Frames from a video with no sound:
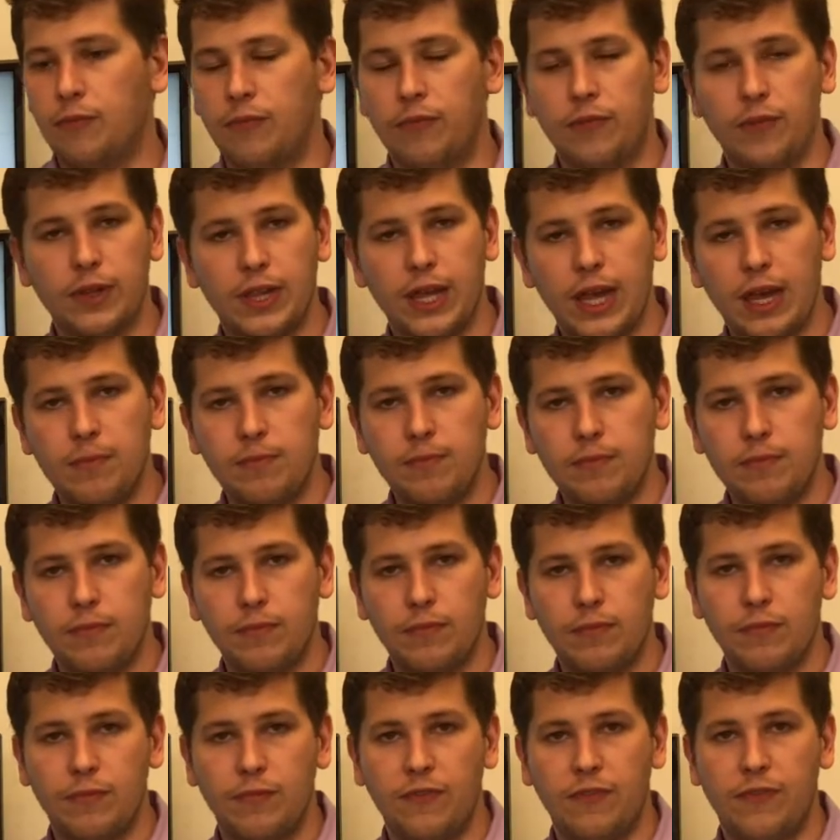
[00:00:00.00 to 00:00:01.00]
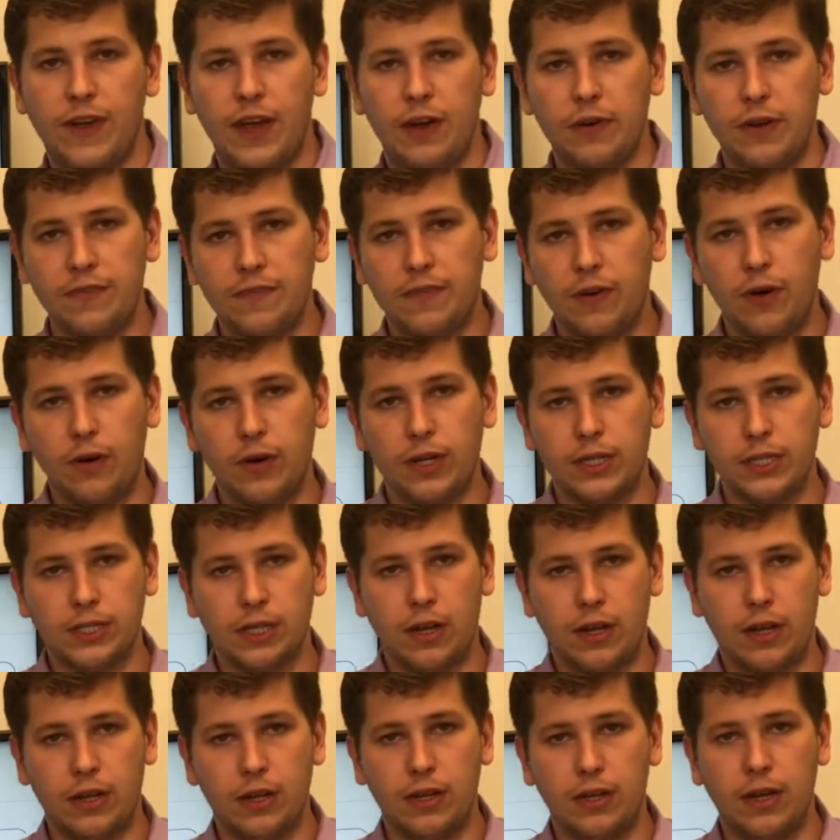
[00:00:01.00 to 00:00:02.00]
for them, very
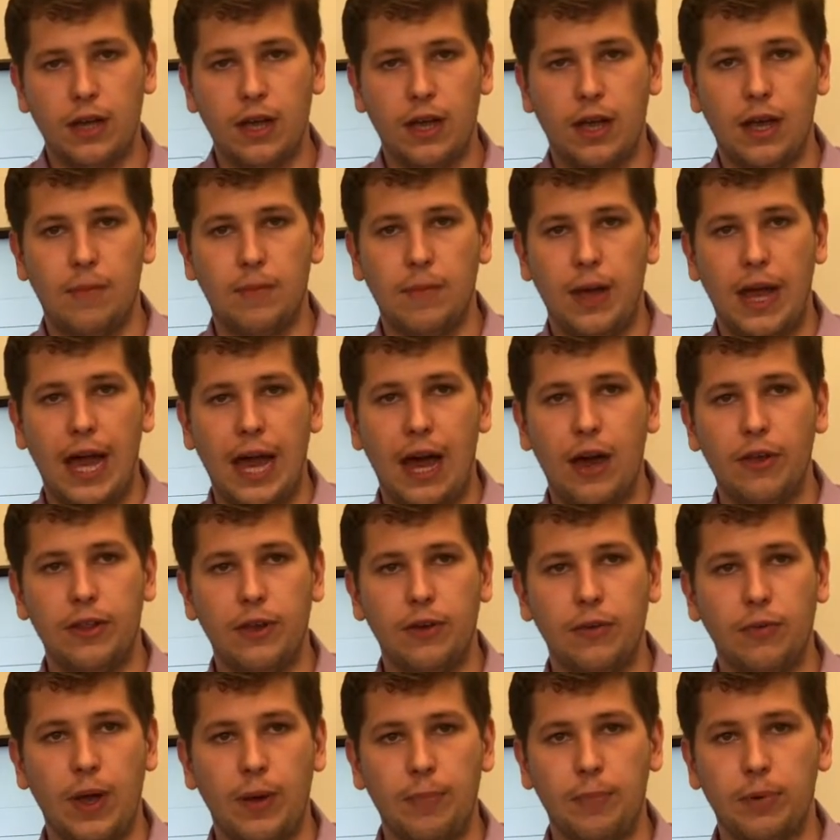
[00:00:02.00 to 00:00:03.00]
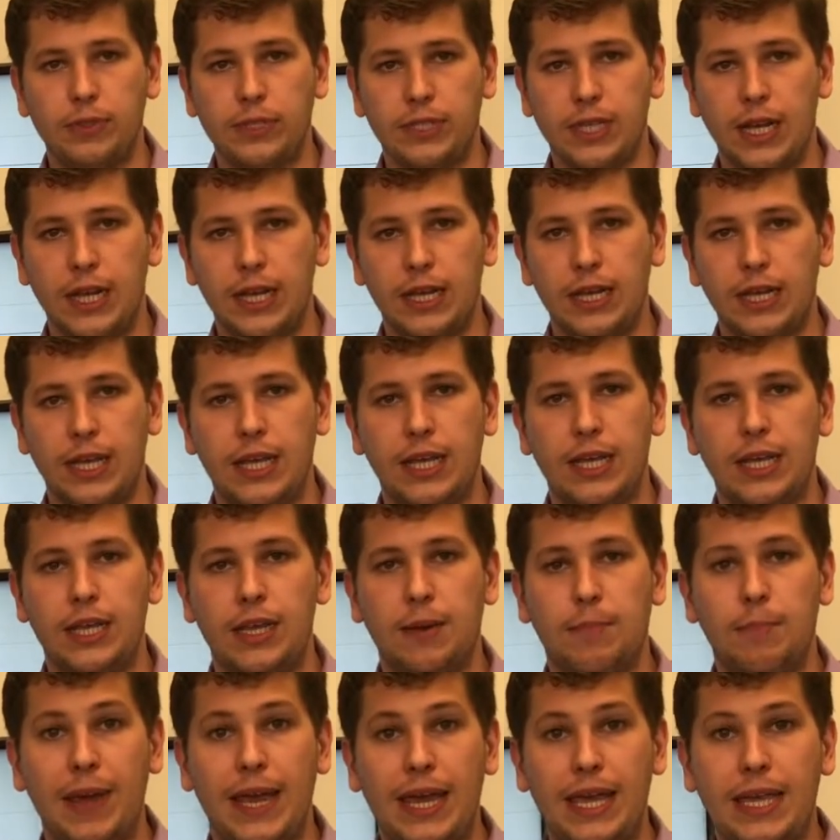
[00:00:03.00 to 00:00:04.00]
focused on how they're representing in
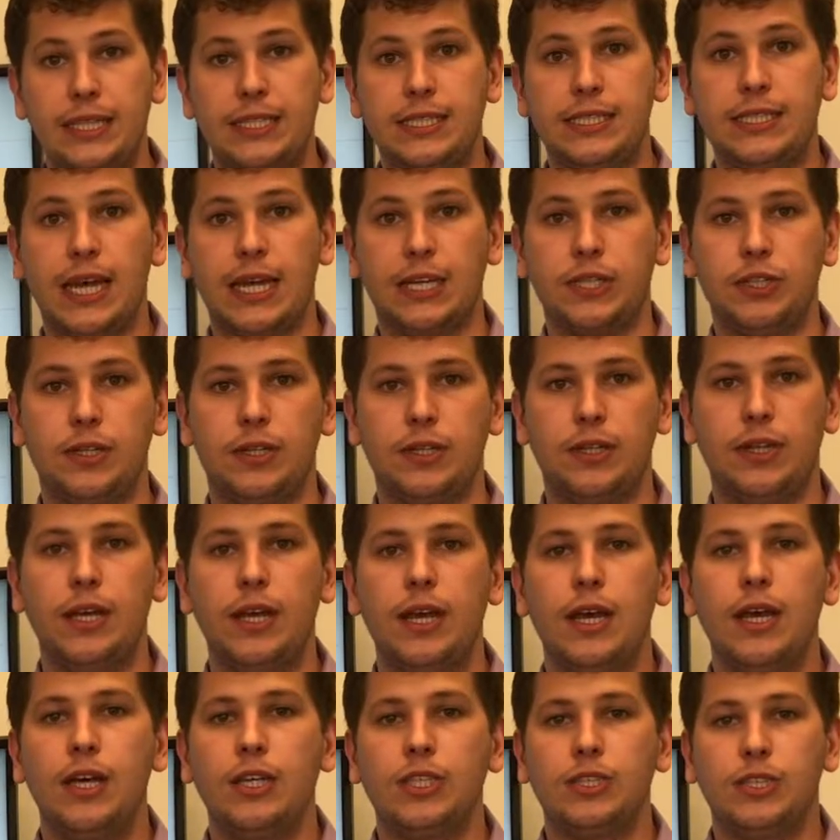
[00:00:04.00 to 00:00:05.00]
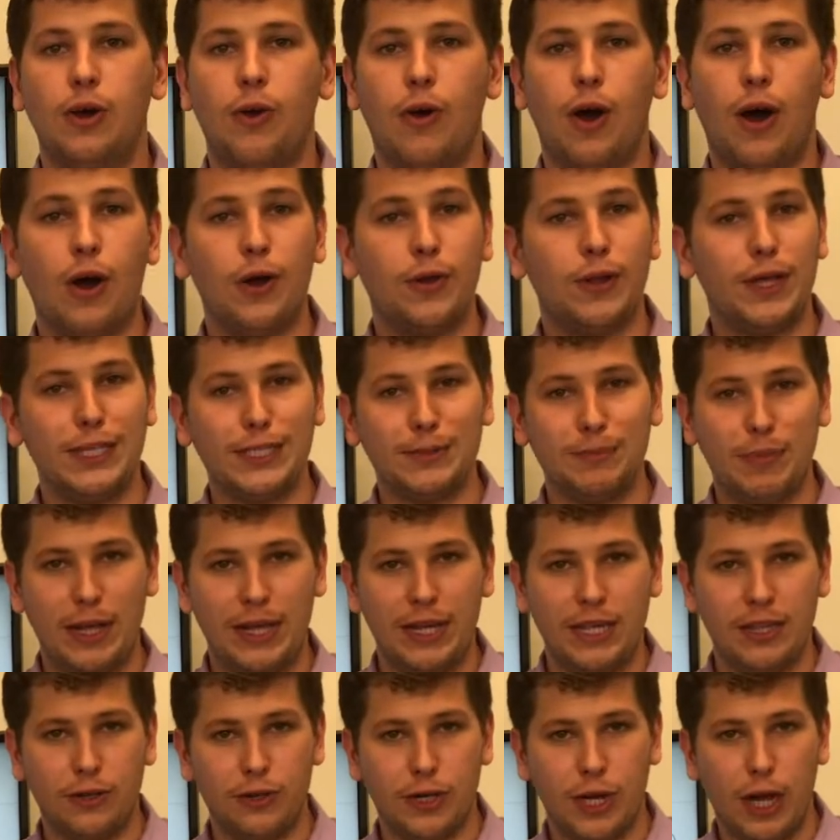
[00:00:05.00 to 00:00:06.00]
the paid section. So are they
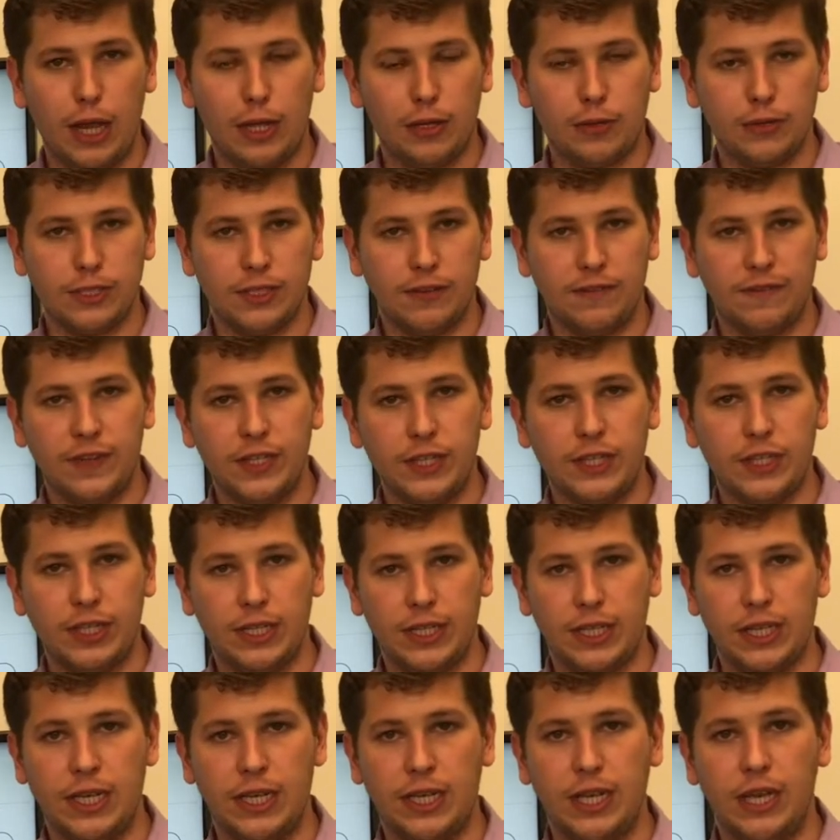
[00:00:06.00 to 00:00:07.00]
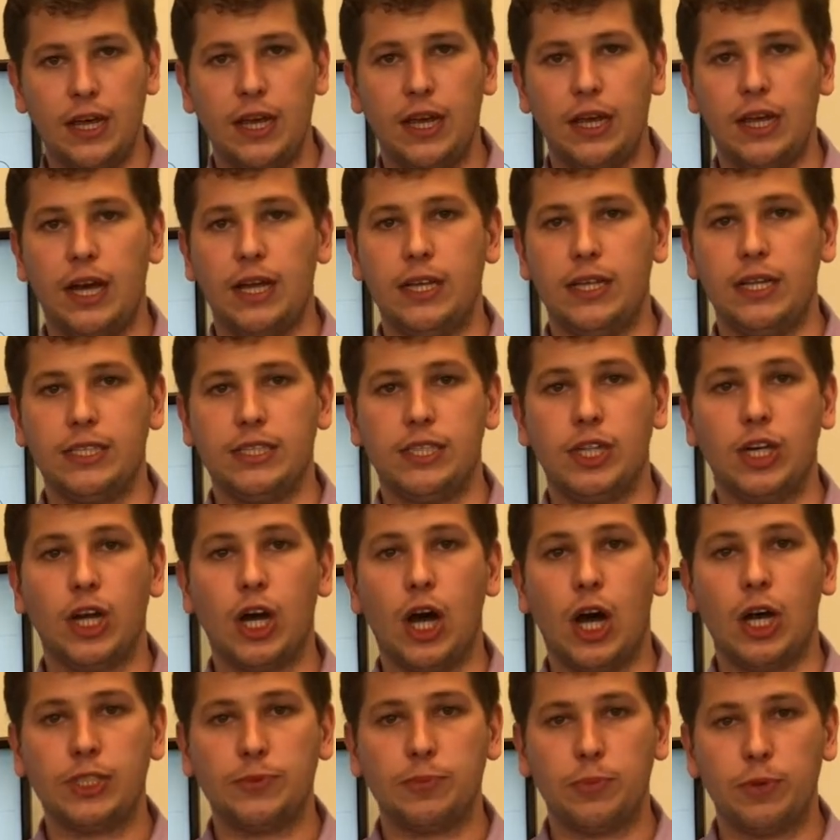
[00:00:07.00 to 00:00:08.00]
spending their dollars efficiently? Does the
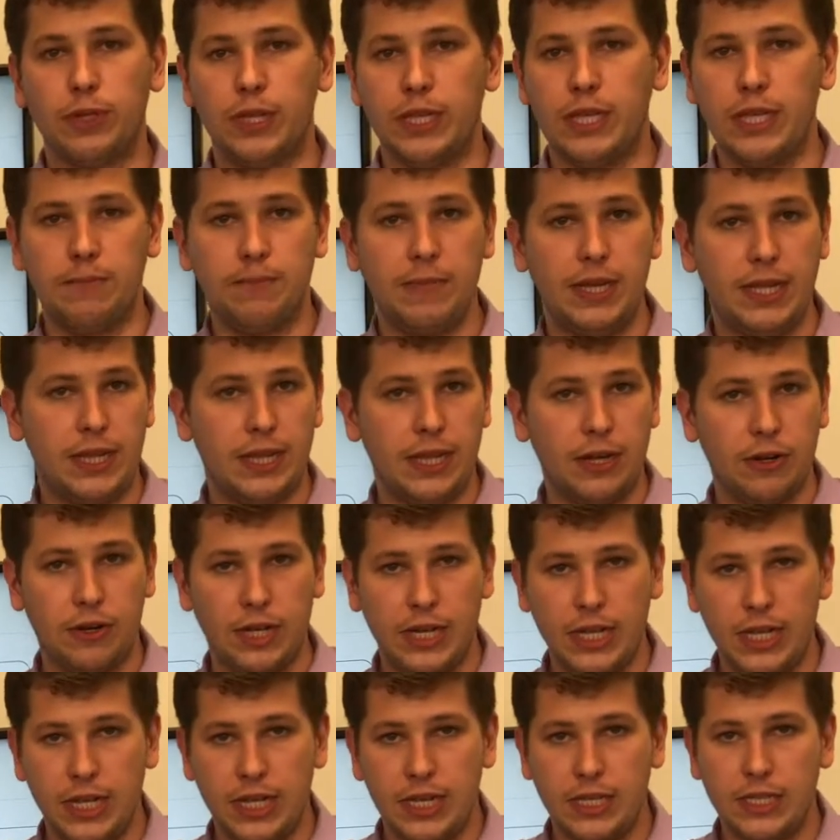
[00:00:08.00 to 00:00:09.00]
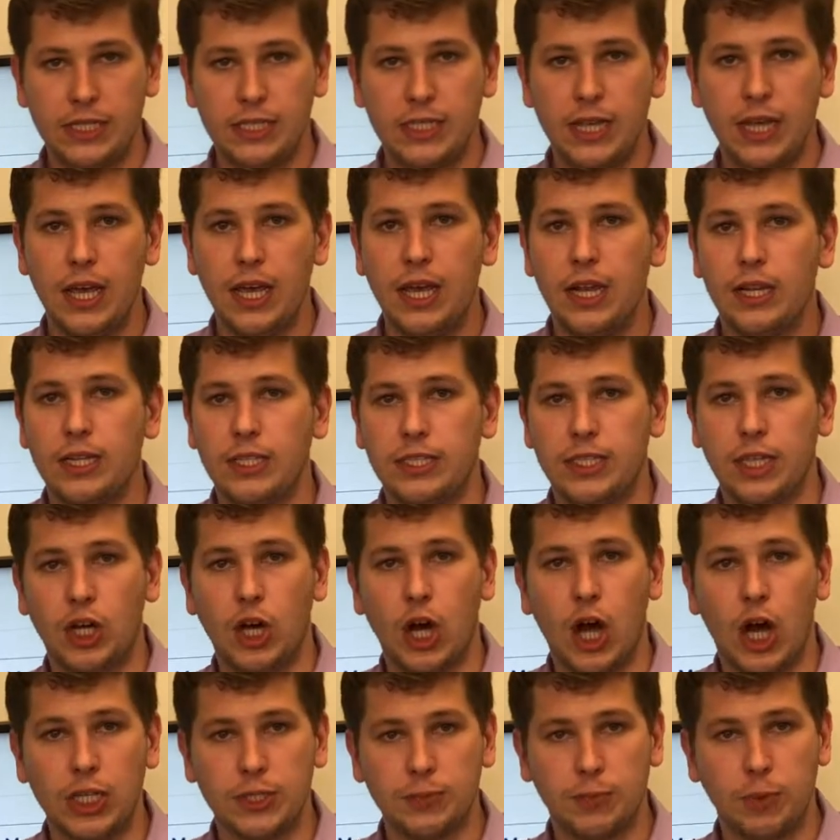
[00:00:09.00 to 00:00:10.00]
cost per lead meet their needs? Does the
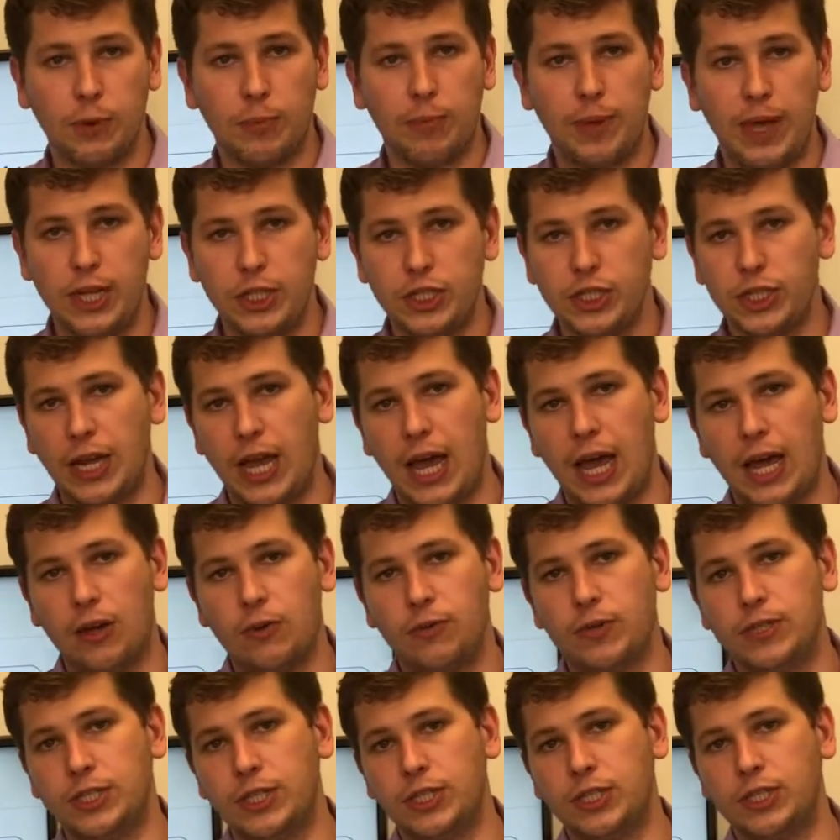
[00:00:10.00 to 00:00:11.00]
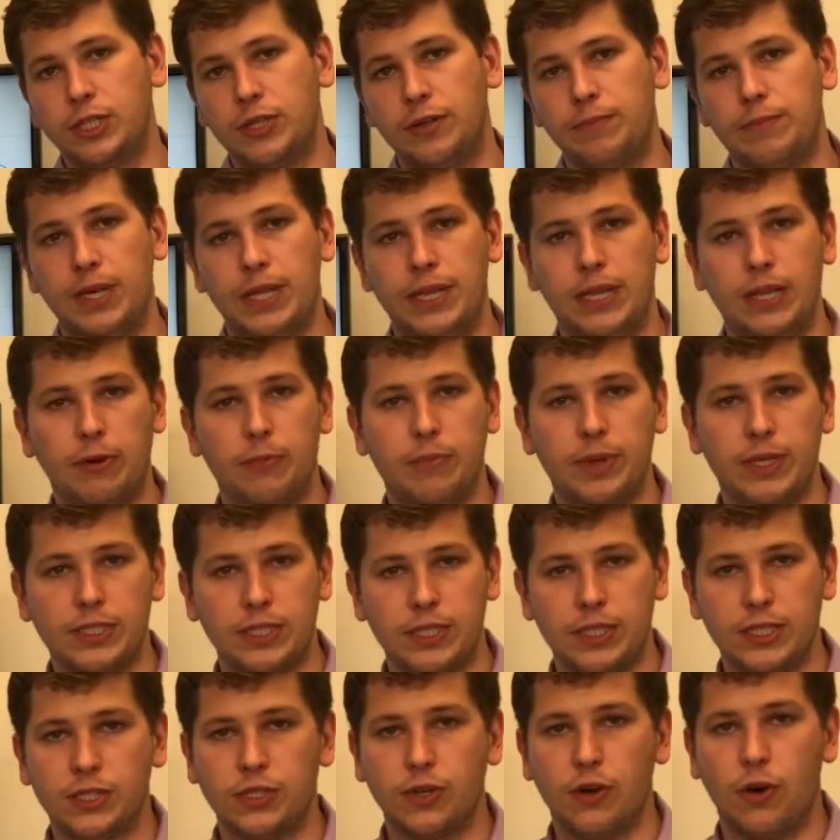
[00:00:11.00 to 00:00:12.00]
cost per patient acquisition meet their
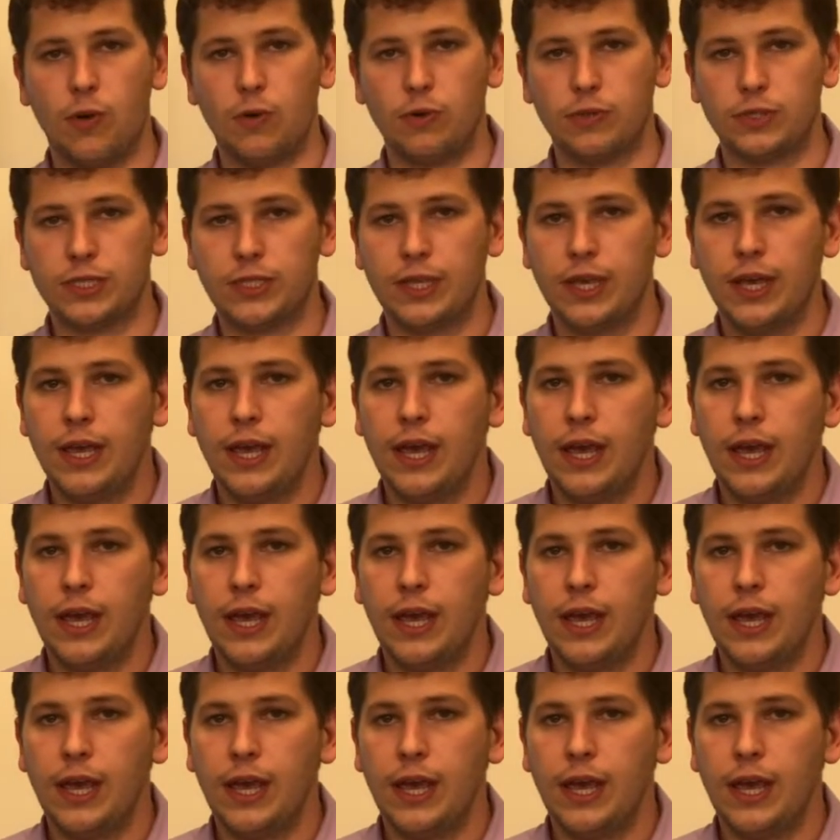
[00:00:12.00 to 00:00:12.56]
business goals?